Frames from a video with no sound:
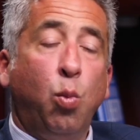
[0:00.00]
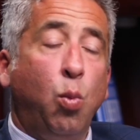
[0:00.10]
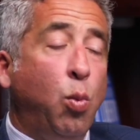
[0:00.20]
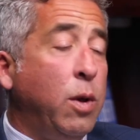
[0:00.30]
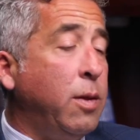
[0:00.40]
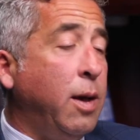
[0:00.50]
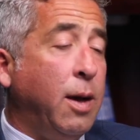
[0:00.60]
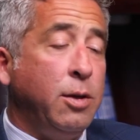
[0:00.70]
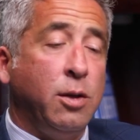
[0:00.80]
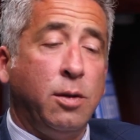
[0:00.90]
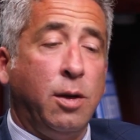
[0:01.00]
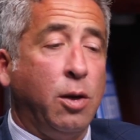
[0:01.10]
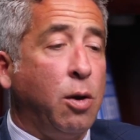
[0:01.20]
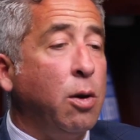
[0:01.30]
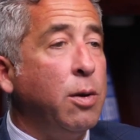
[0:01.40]
one thing I just
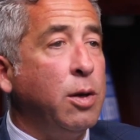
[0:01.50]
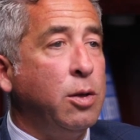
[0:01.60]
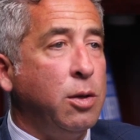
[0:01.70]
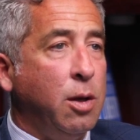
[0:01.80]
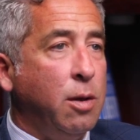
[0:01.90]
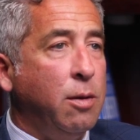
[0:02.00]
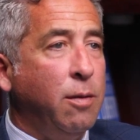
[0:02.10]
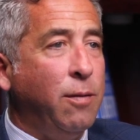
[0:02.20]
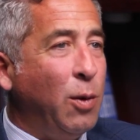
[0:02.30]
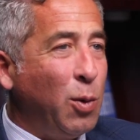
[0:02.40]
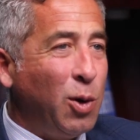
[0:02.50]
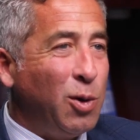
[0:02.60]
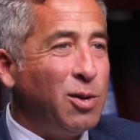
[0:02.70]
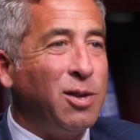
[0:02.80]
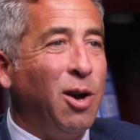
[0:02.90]
encourage
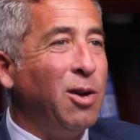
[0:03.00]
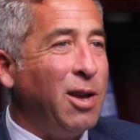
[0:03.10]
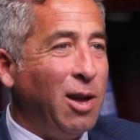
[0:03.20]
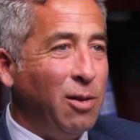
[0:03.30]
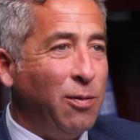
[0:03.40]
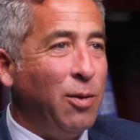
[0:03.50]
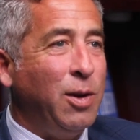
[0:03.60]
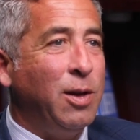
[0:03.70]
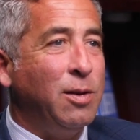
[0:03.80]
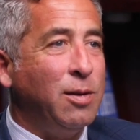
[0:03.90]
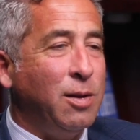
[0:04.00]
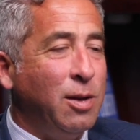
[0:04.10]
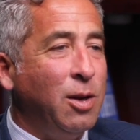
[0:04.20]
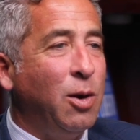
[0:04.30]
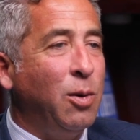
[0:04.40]
viewers, all Californians,
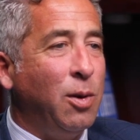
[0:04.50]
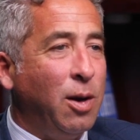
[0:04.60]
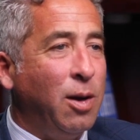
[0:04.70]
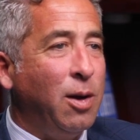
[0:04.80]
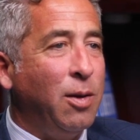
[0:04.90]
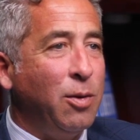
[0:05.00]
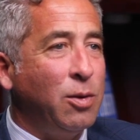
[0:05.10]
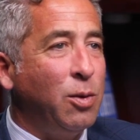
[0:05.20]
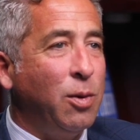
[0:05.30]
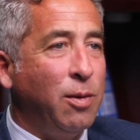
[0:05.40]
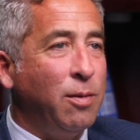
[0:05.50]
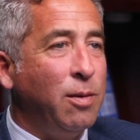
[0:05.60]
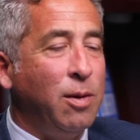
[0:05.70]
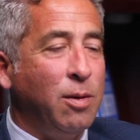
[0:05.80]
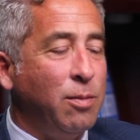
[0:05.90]
others who
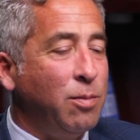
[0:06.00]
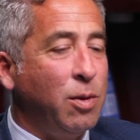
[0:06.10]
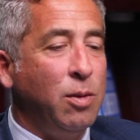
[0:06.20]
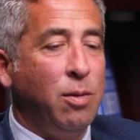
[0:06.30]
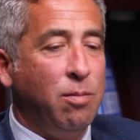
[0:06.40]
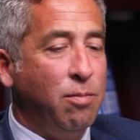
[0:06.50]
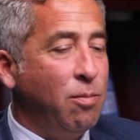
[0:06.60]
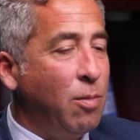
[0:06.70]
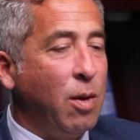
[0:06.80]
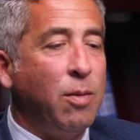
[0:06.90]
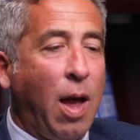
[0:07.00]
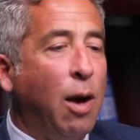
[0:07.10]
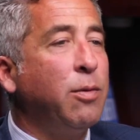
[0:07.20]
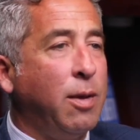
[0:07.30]
are out